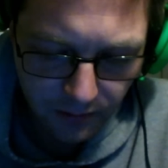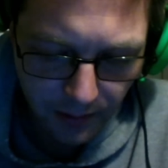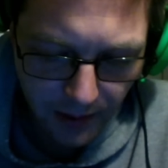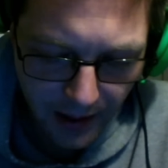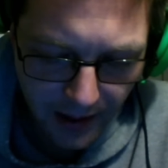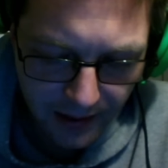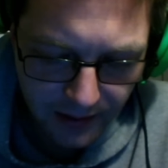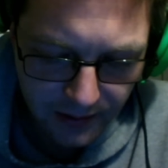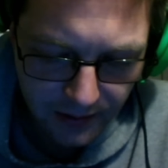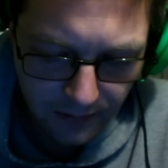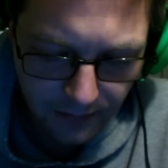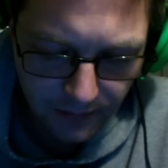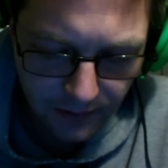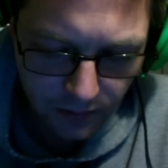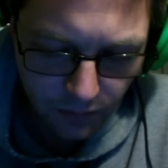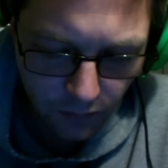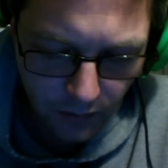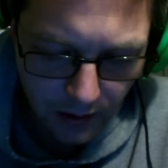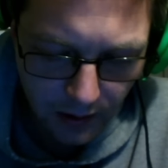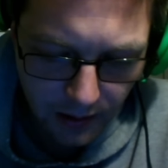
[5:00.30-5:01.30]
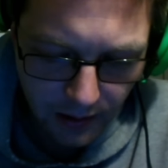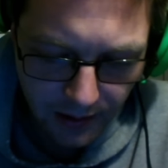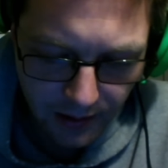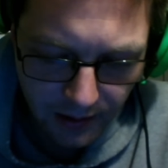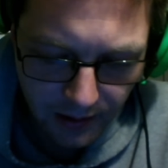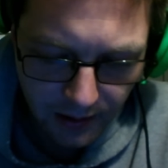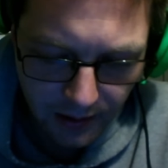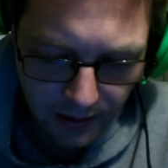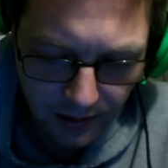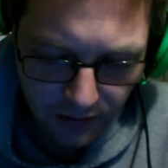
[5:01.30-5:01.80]
passives as well, and
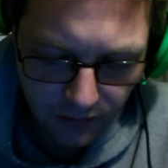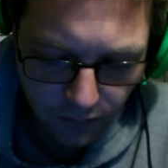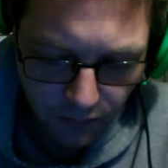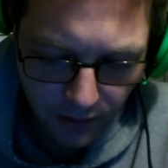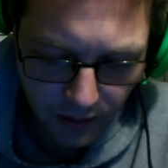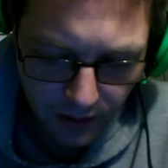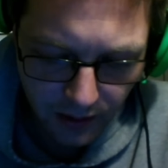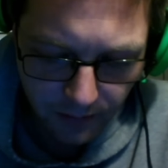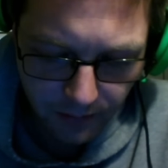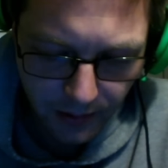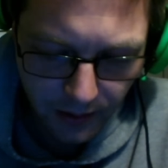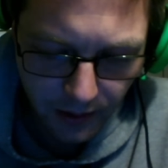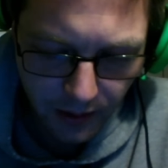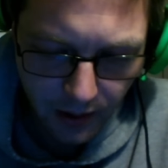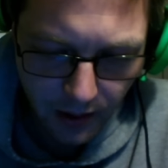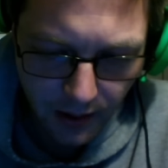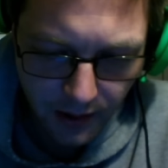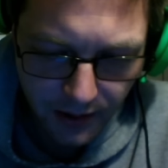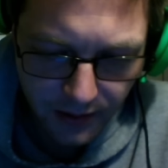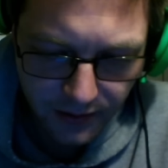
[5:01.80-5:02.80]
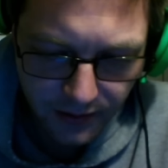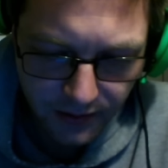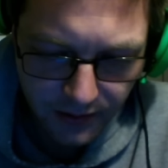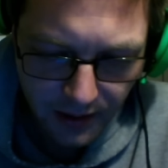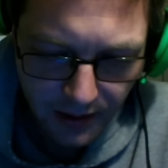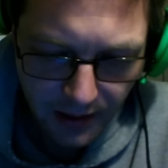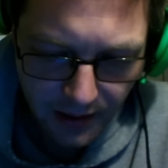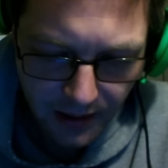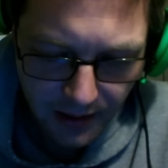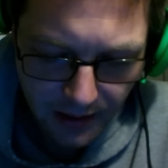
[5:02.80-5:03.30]
it is really because
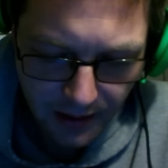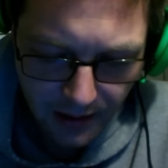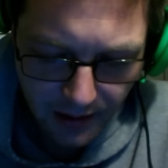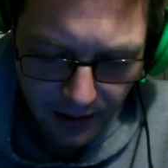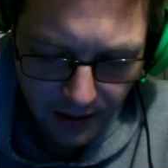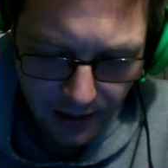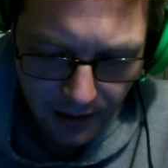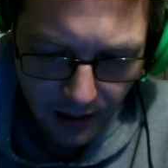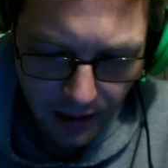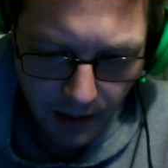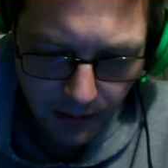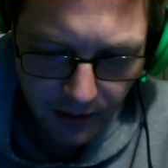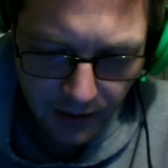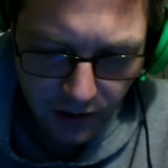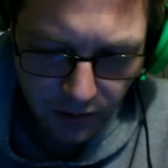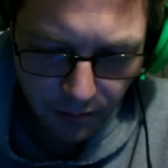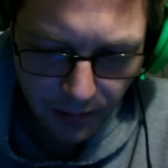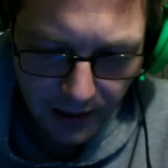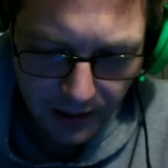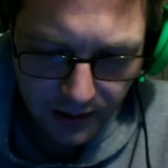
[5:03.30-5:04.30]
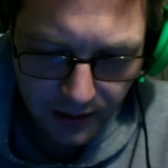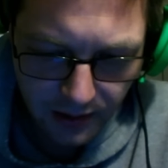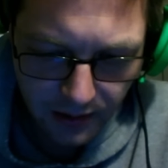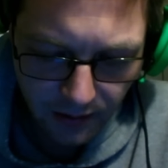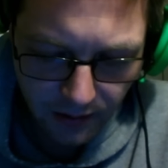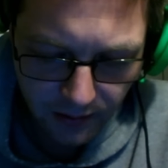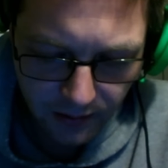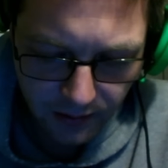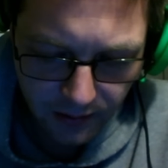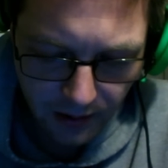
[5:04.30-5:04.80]
I'm expecting
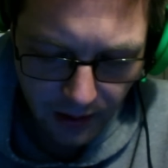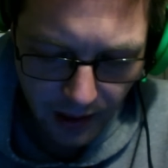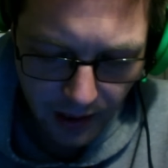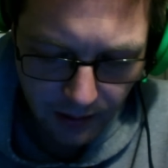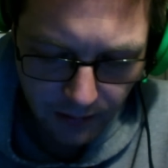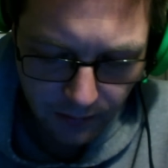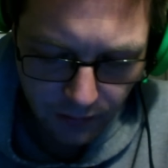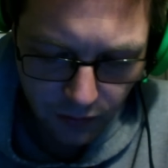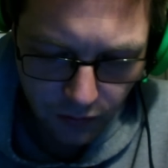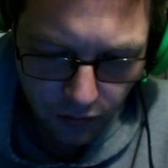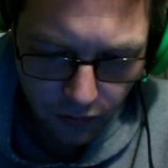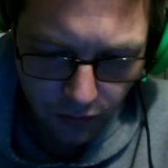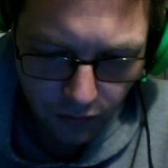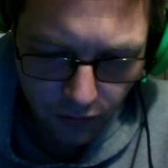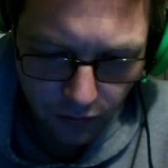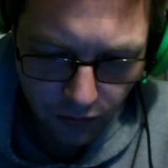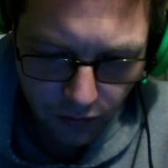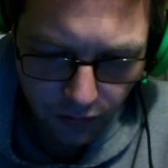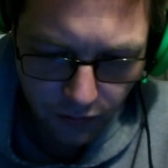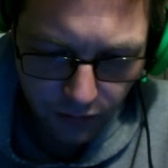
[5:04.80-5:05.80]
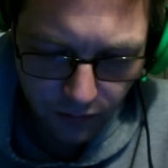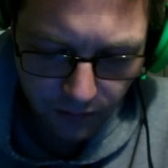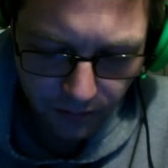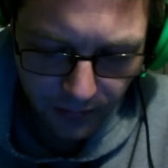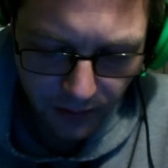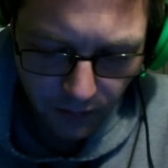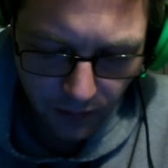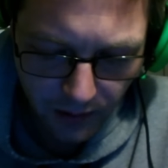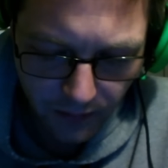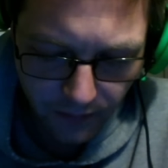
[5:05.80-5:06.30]
this game to be
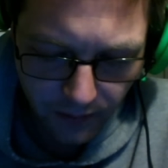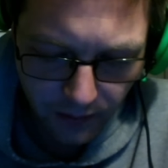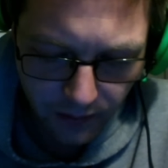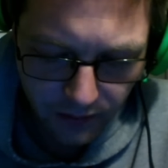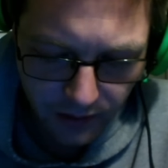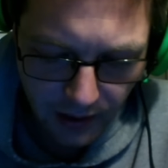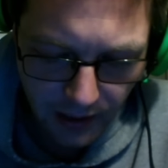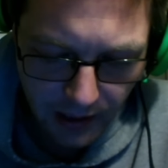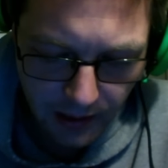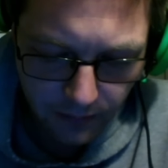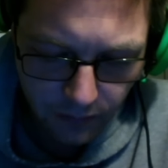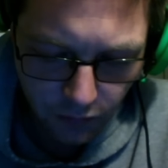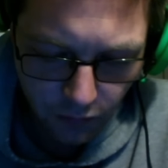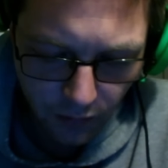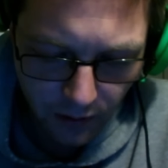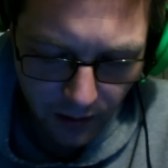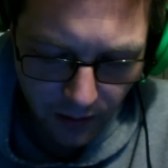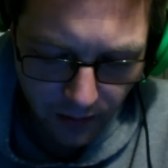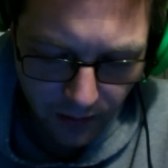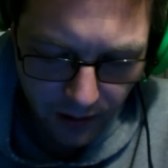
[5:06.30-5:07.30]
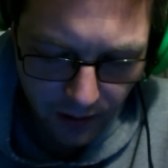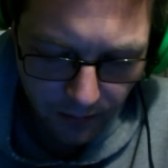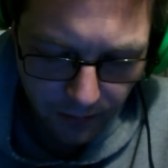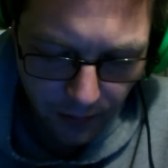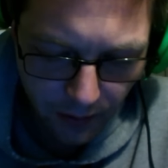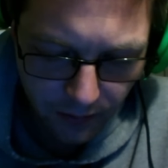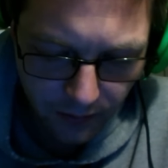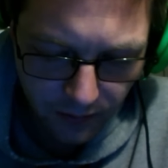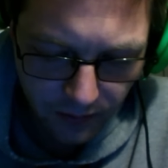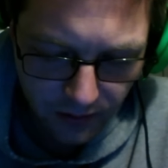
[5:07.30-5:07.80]
one of those games where the
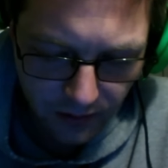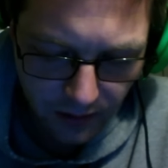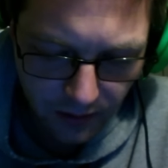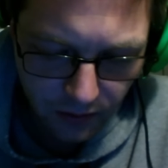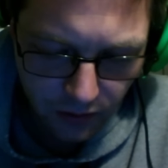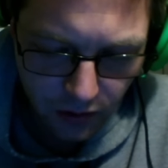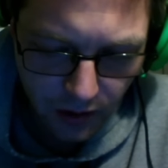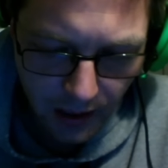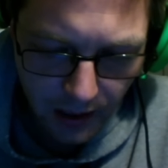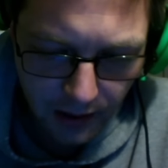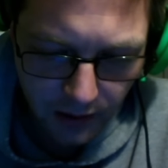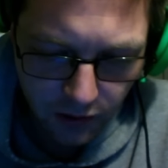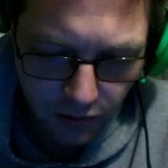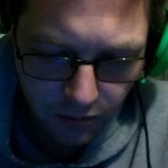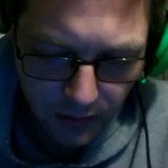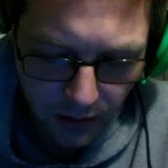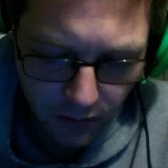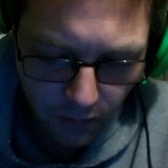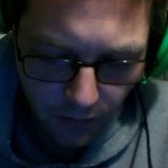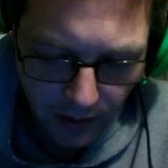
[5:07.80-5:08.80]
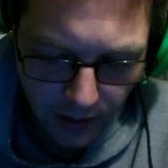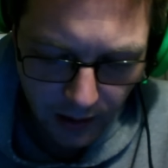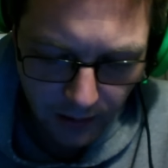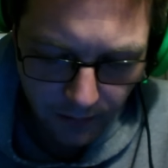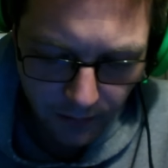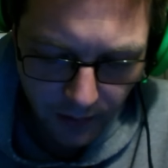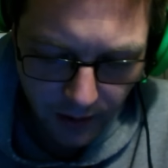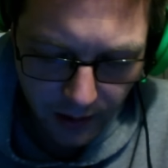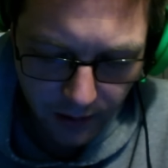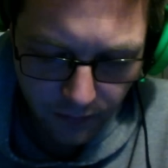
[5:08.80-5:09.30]
opponents can challenge me when
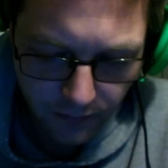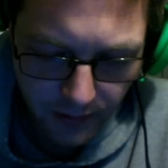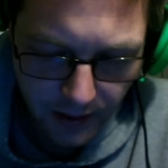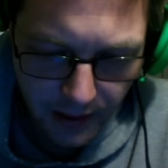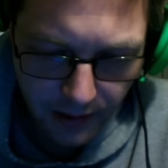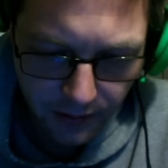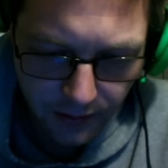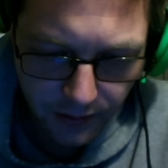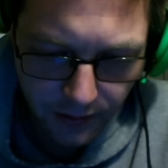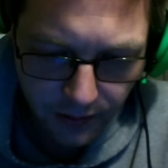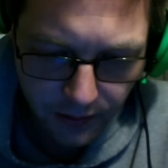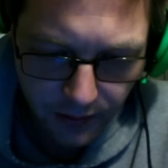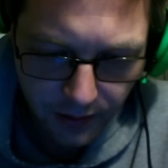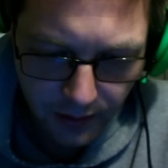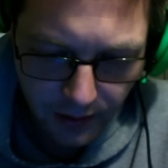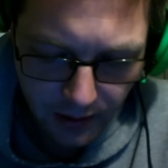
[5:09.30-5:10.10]
I'm not around,